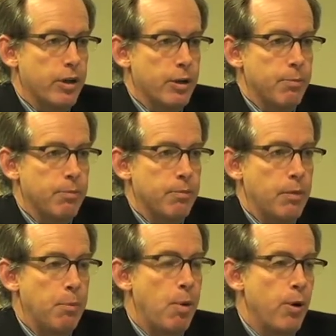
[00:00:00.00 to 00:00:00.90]
um,
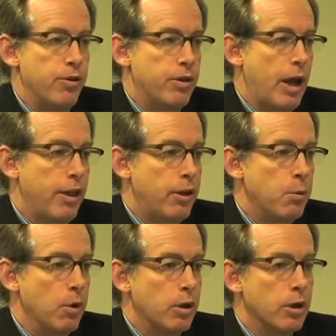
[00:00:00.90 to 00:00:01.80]
opposed the Catholic
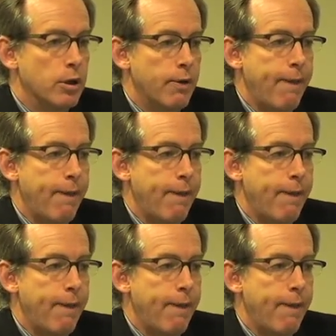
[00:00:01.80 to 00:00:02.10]
worker